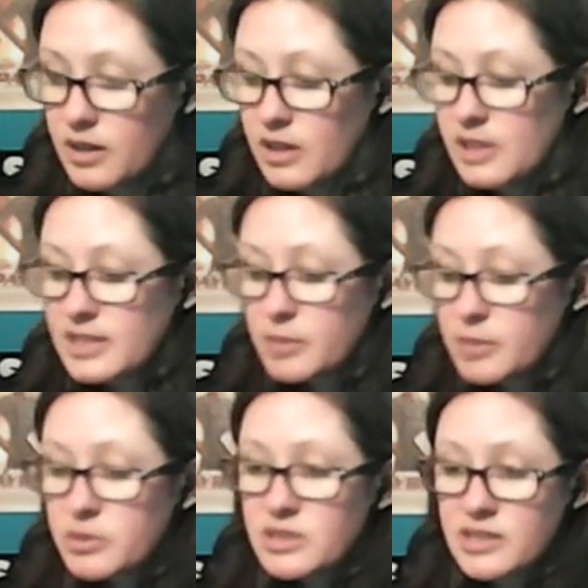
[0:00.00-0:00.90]

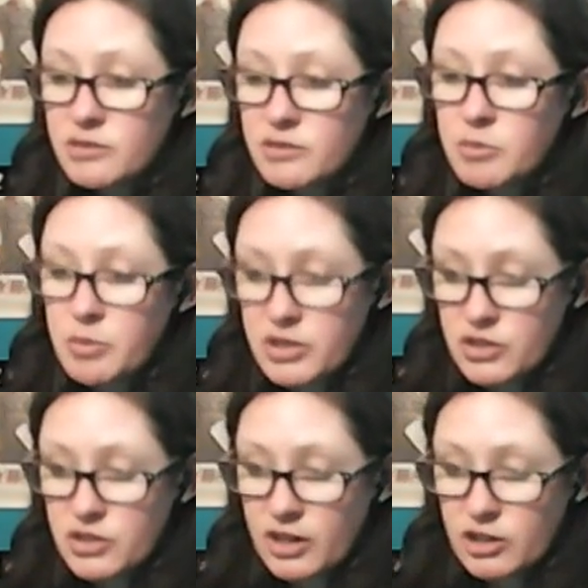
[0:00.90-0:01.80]
Deadpool doesn't remember his
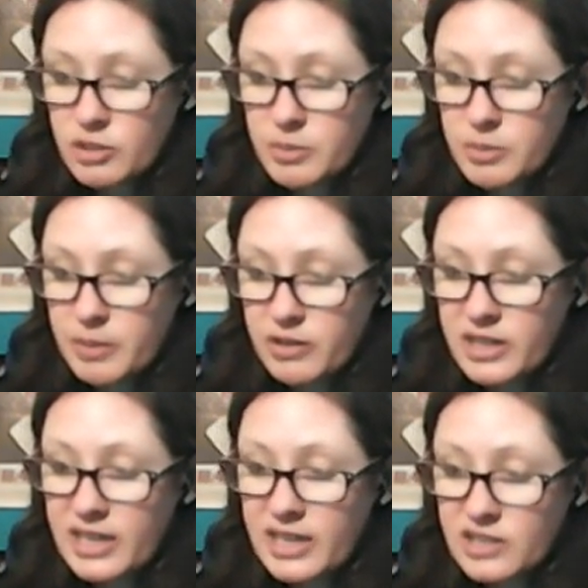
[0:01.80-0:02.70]
childhood, but apparently
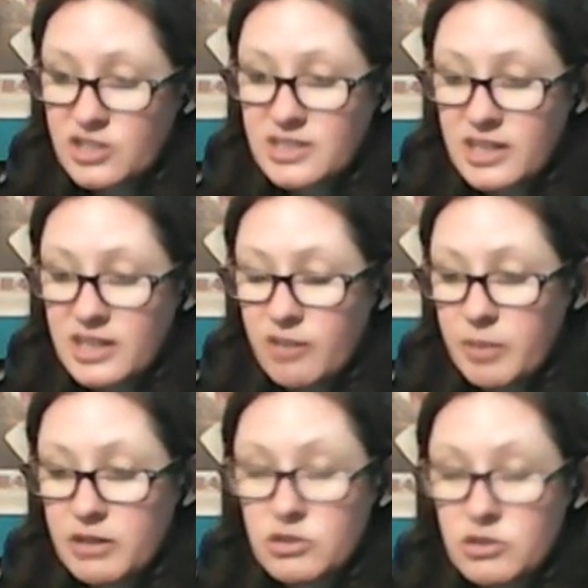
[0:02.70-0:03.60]
he actually did have
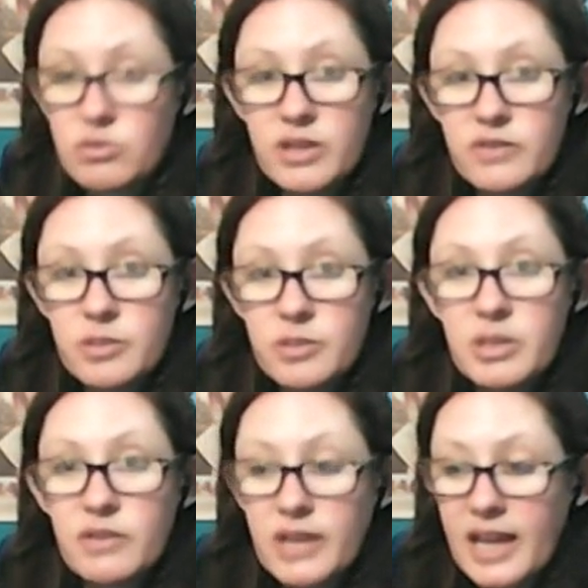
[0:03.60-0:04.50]
parents who loved him and
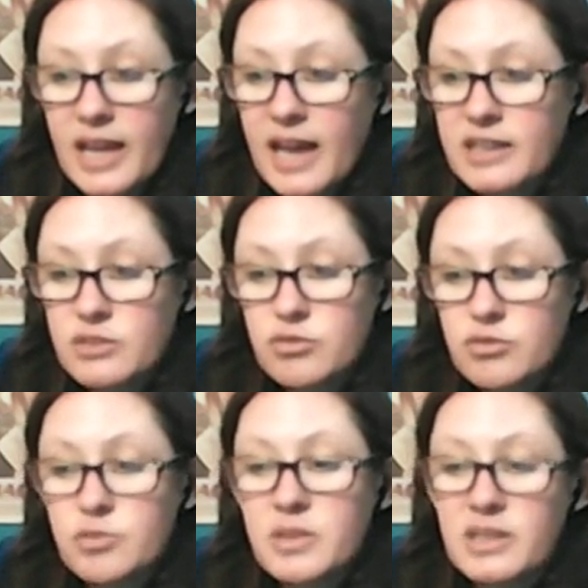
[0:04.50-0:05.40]
even like had his
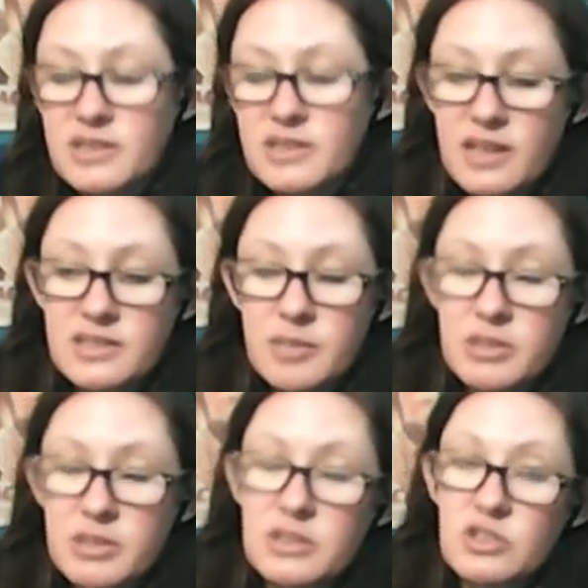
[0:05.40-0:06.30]
room in the exact same
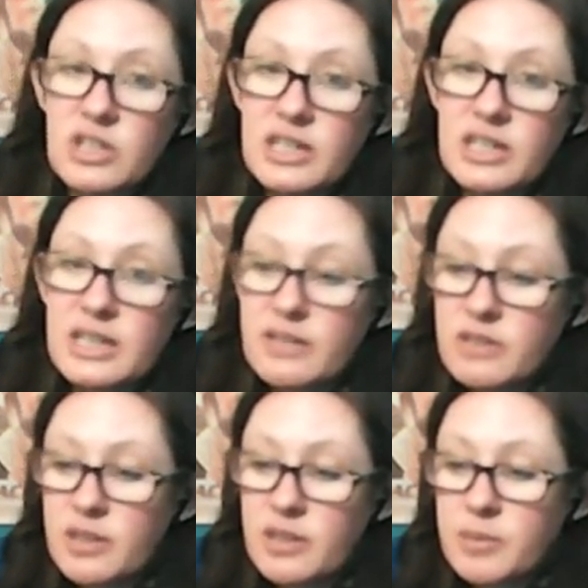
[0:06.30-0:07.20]
condition he had left
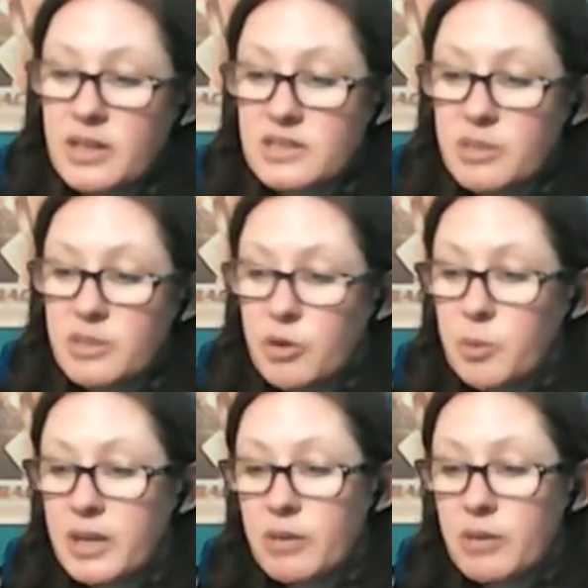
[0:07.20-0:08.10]
it in because they were
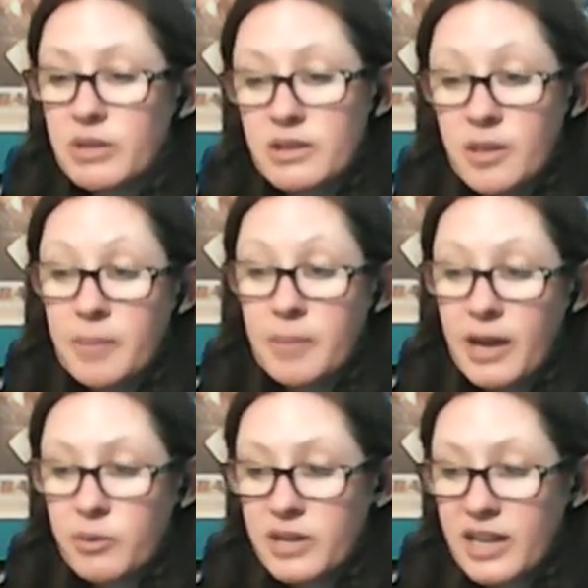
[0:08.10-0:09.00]
hoping he would come back
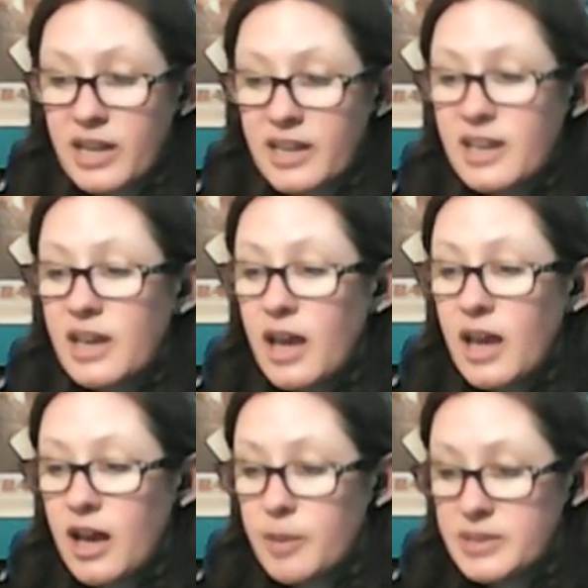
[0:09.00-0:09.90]
one day.
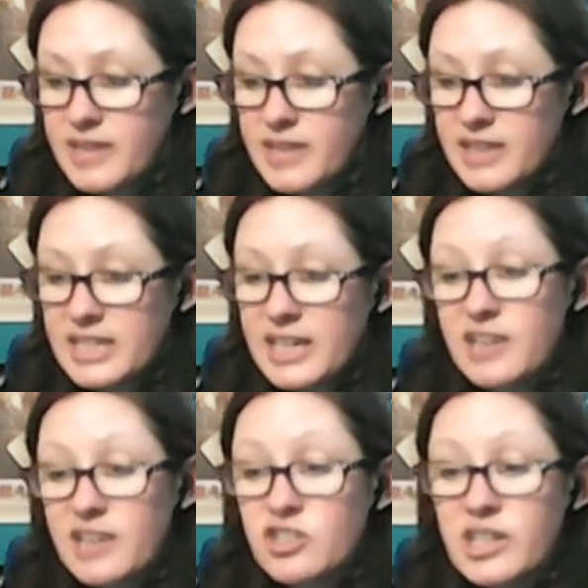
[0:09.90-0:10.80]
Uh, but sadly, he
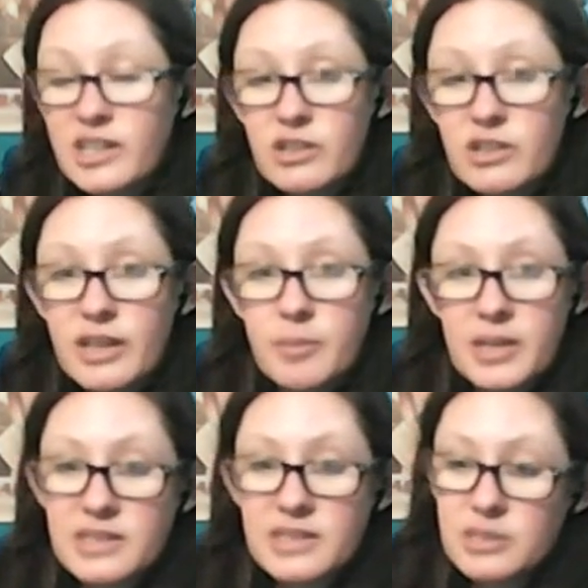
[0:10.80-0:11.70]
actually killed them
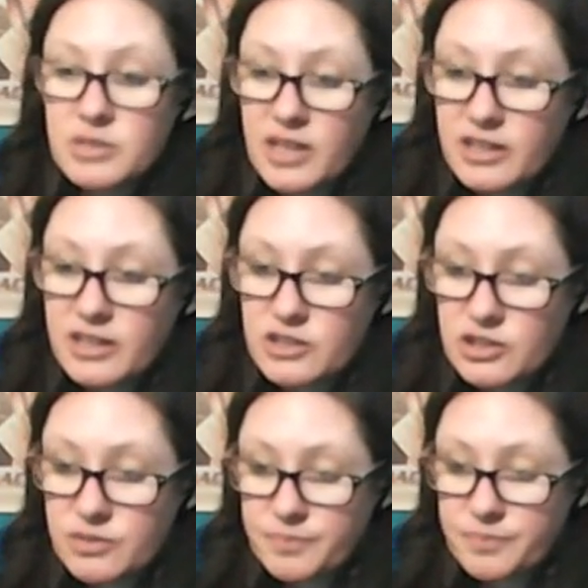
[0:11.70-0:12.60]
because he was hired
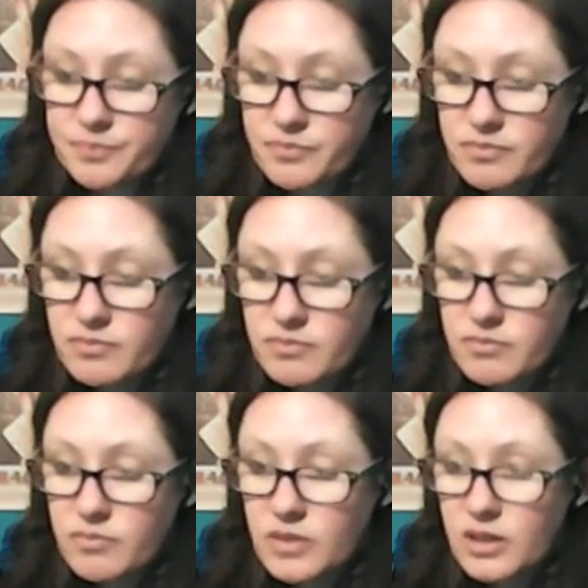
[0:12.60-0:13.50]
to. Oh.